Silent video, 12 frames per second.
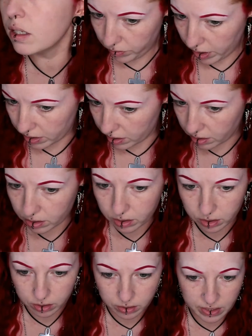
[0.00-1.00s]
Right,
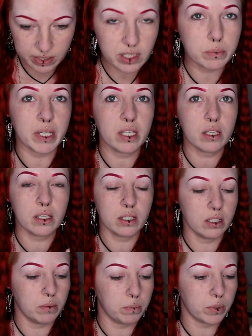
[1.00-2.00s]
they're still pink,
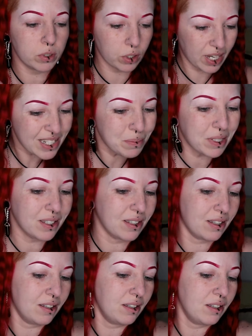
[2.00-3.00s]
but not as pink,
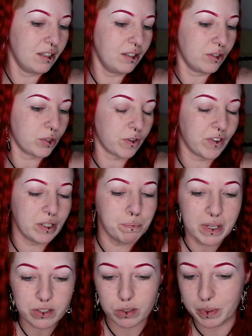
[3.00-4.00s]
so I feel
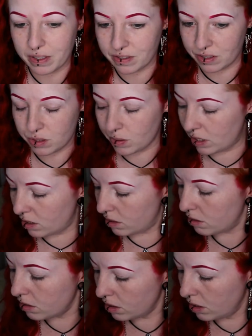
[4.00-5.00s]
better about the situation.